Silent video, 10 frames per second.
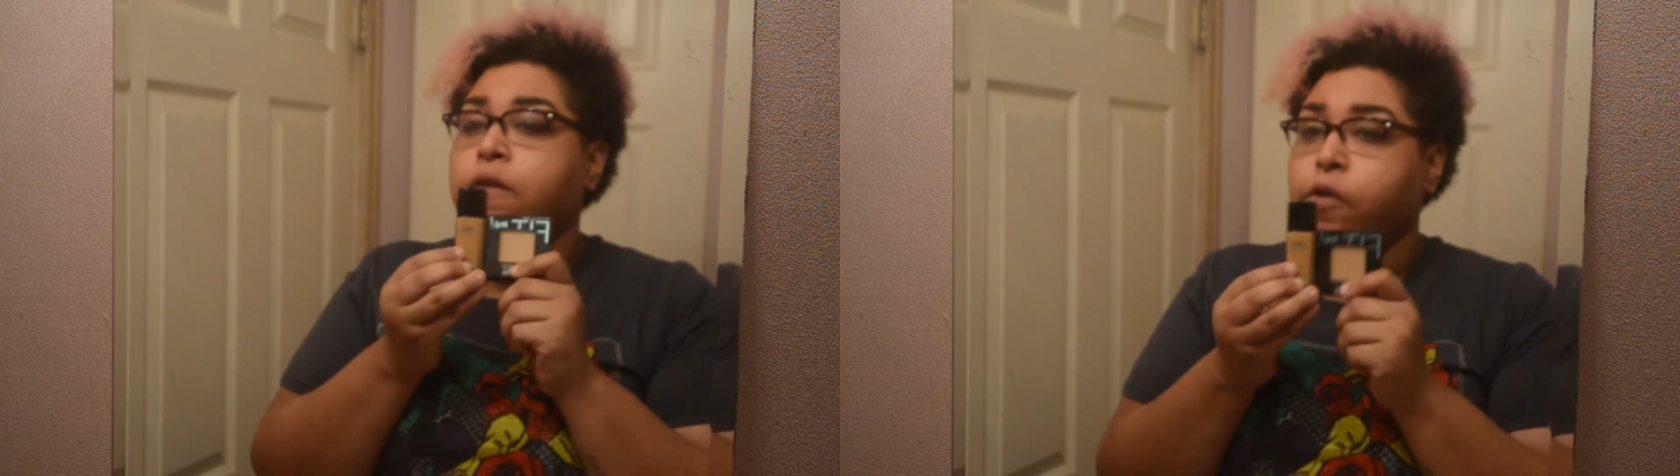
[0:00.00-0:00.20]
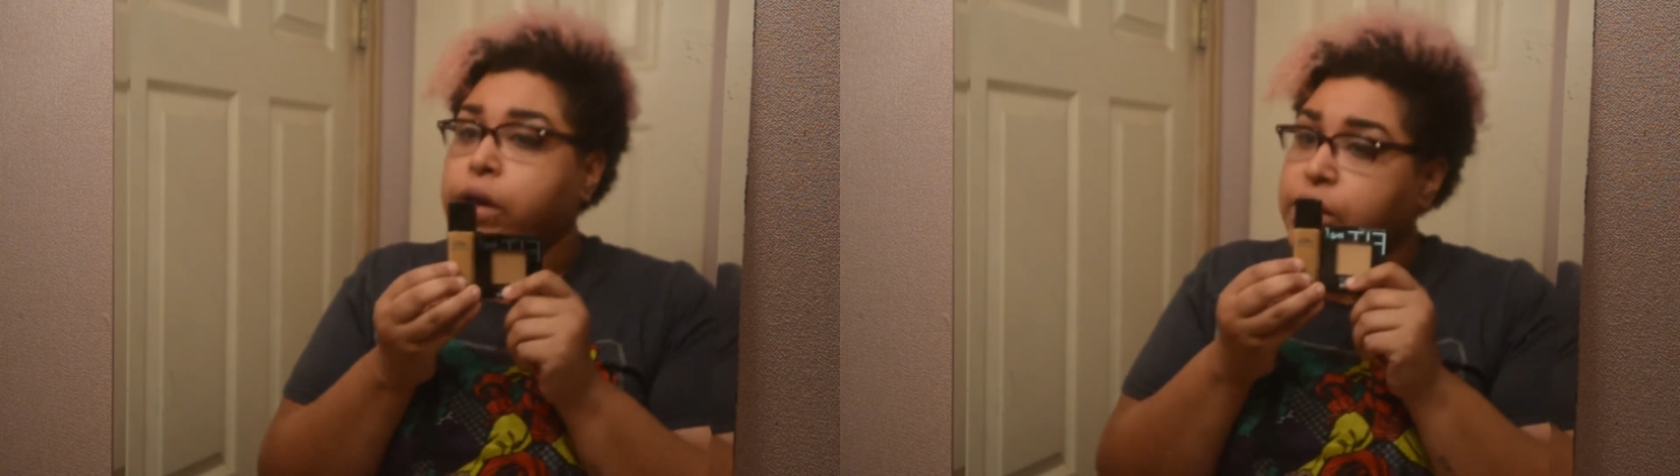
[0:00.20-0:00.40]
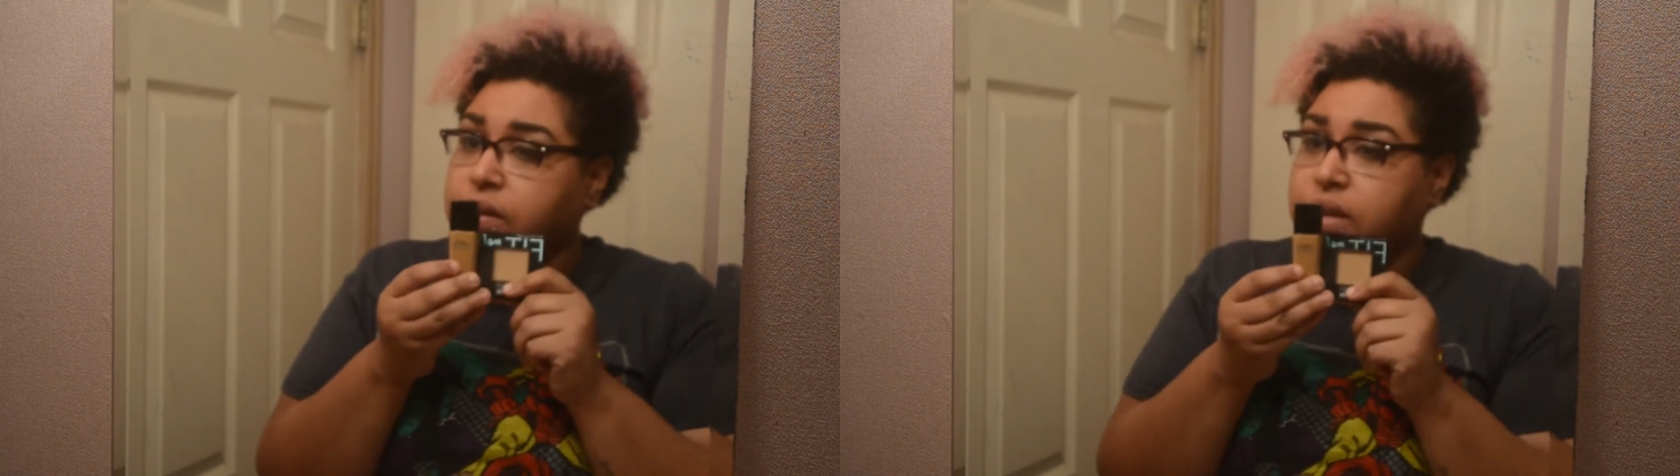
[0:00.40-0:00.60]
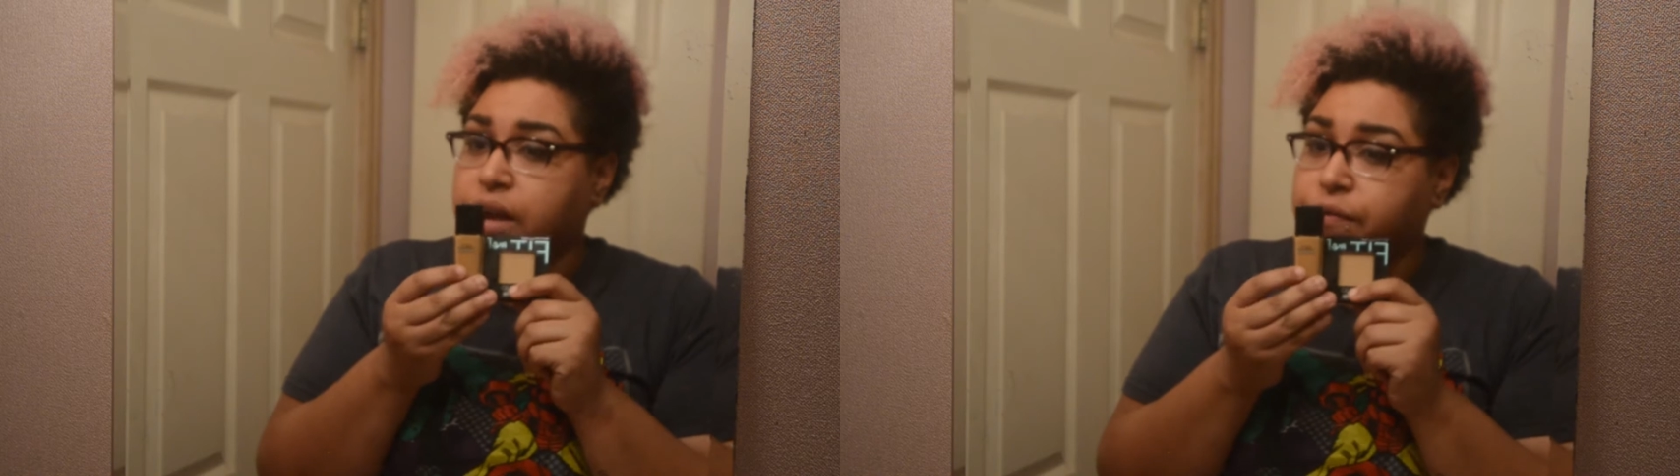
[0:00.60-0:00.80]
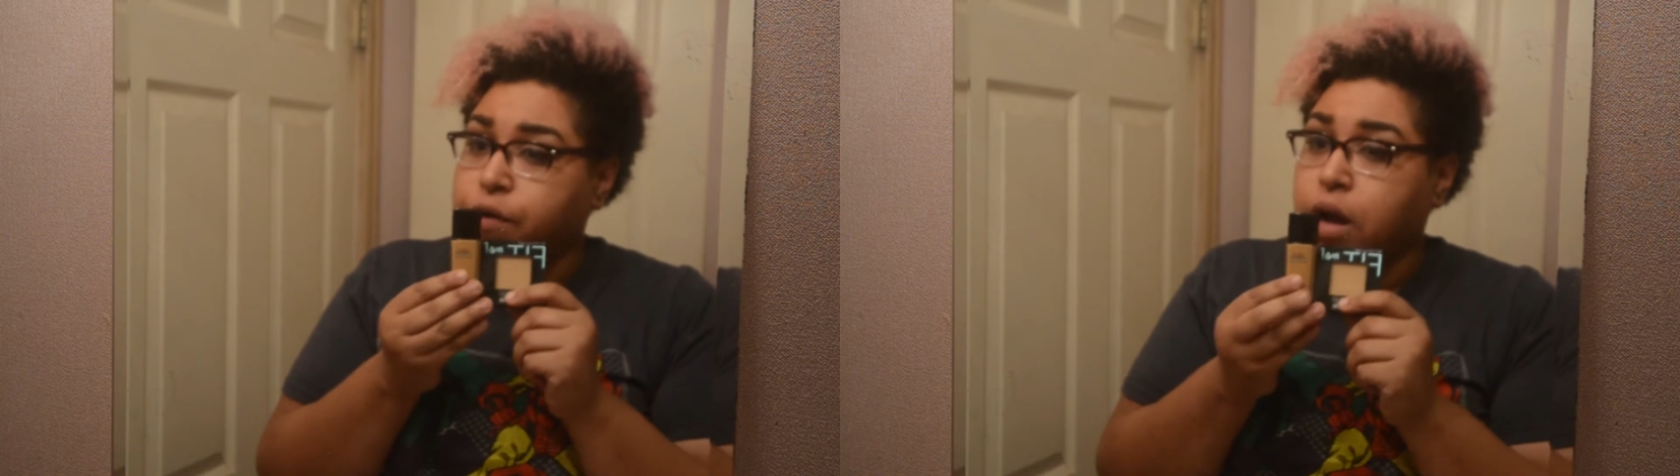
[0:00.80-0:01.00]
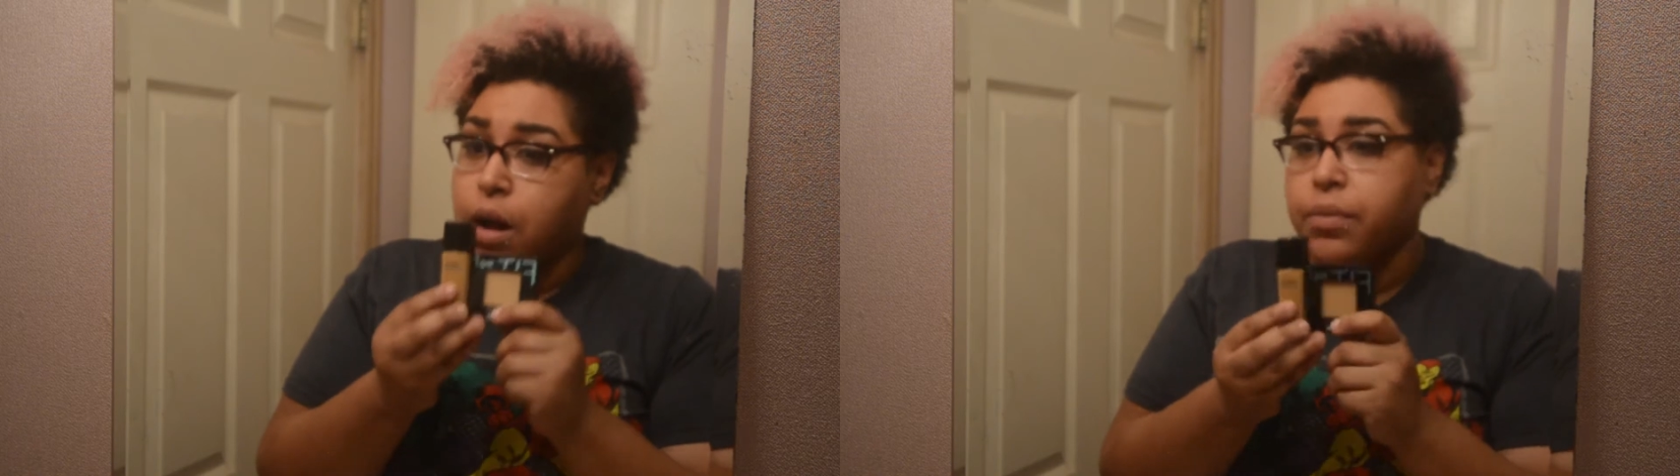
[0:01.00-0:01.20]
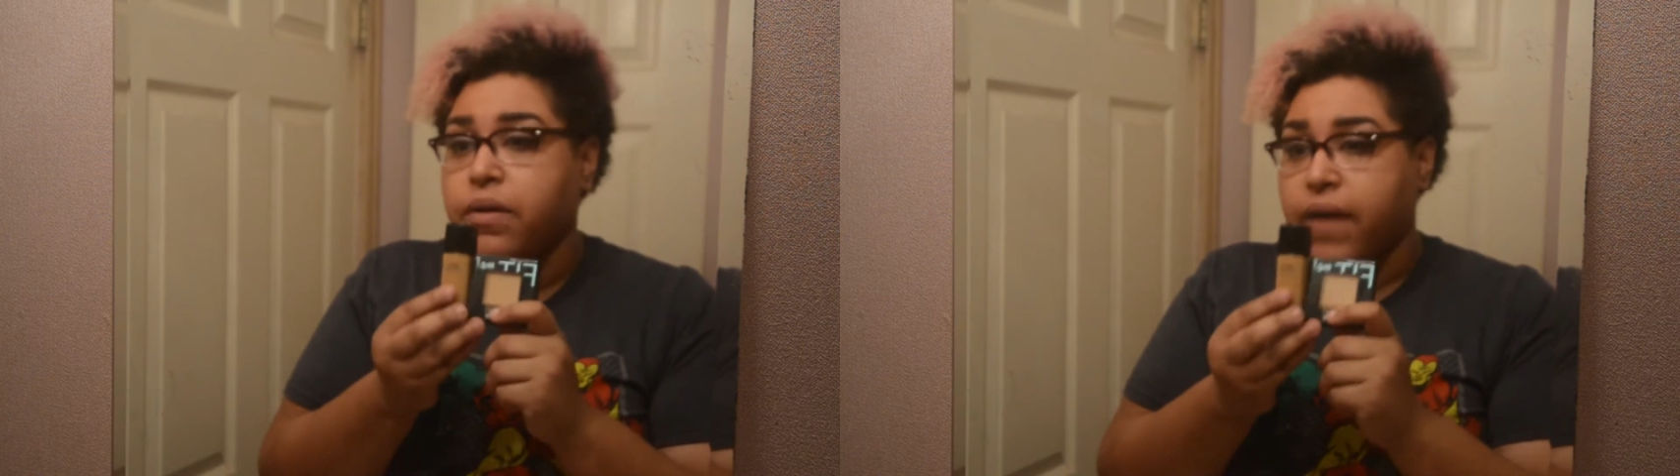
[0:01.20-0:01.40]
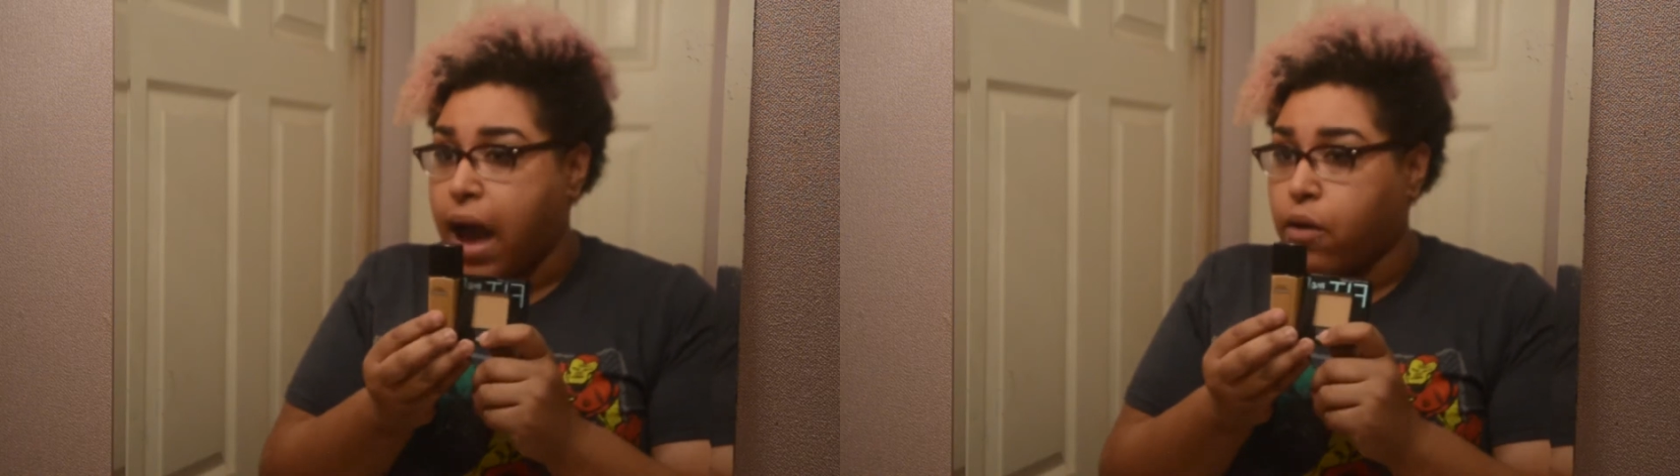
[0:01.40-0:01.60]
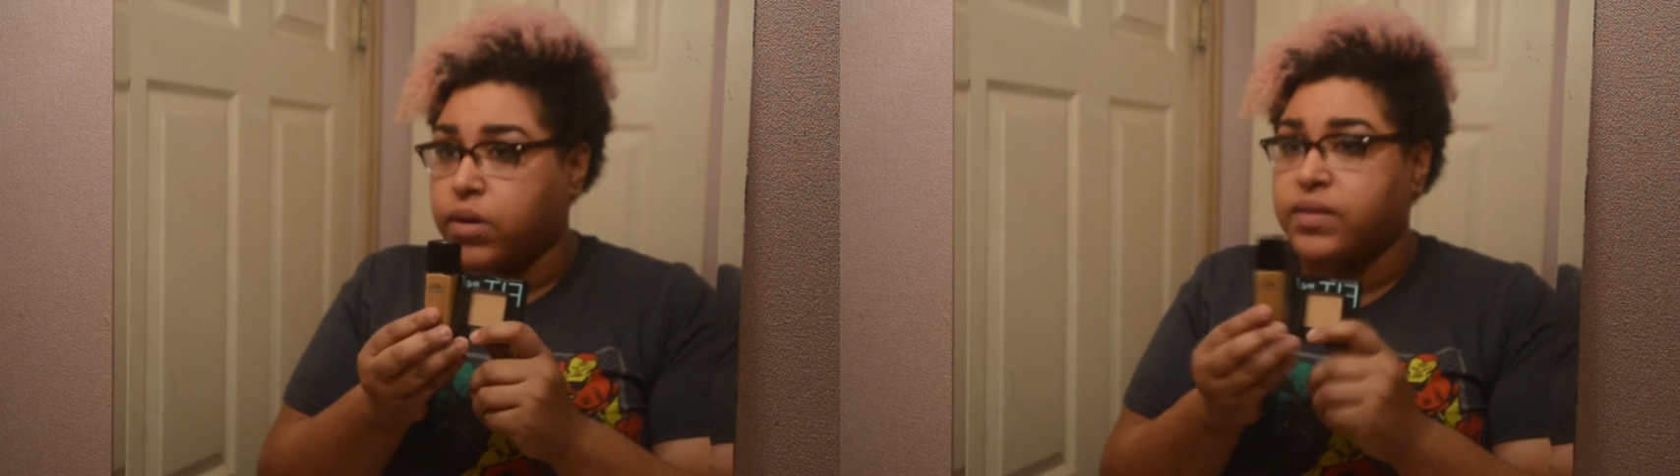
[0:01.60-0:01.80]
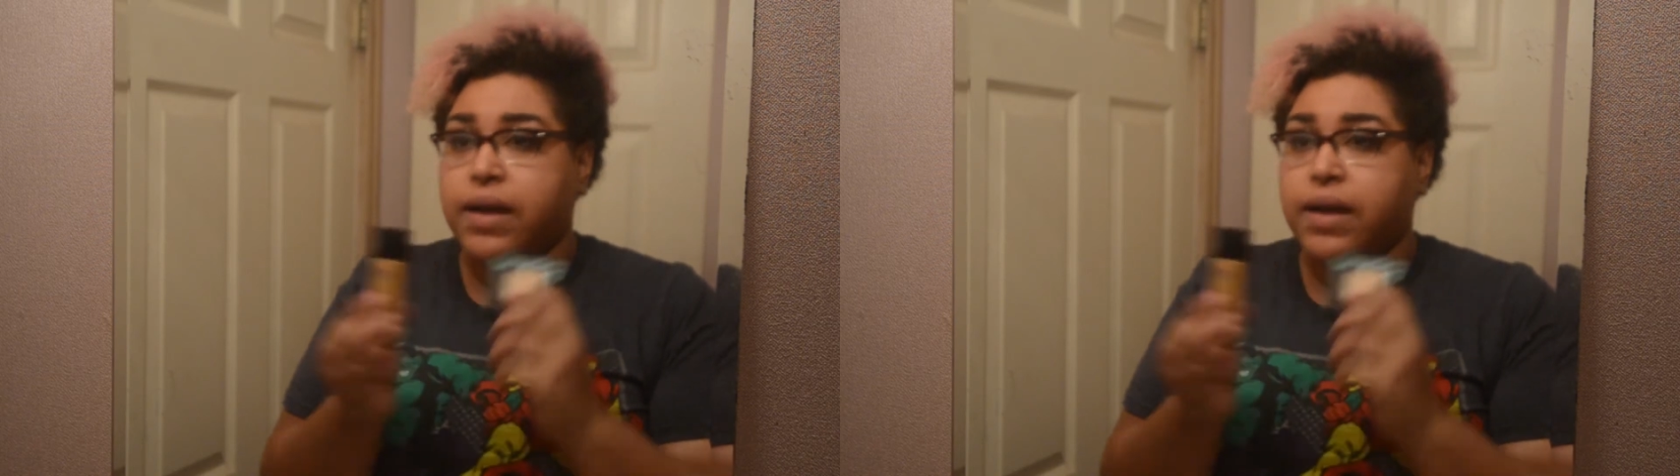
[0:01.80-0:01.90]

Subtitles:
for you today for a couple of hours.